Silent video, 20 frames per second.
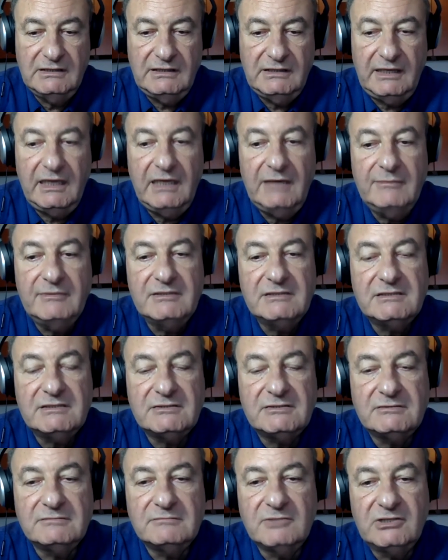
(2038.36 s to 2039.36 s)
able
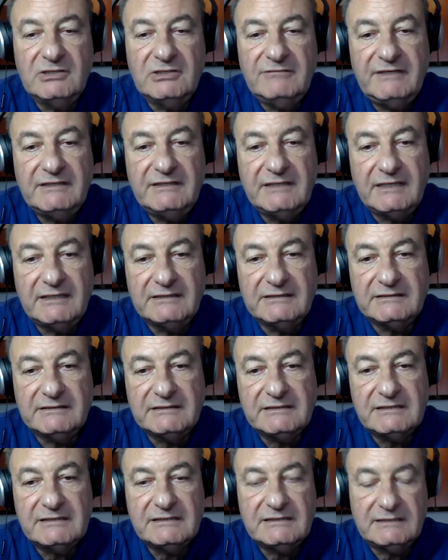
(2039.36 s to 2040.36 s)
to motivate
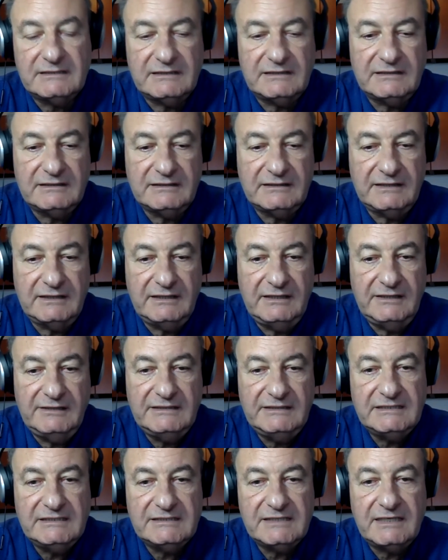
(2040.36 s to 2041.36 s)
others. And at
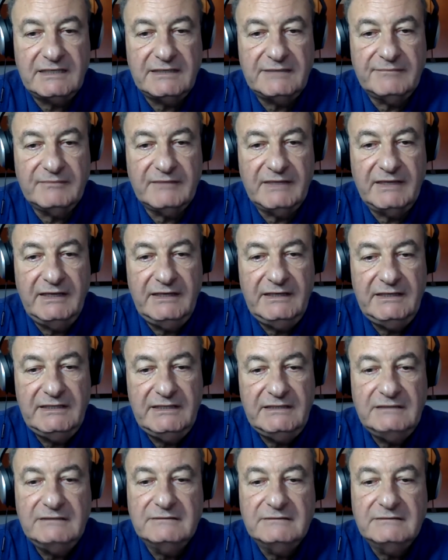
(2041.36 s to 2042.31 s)
this time, any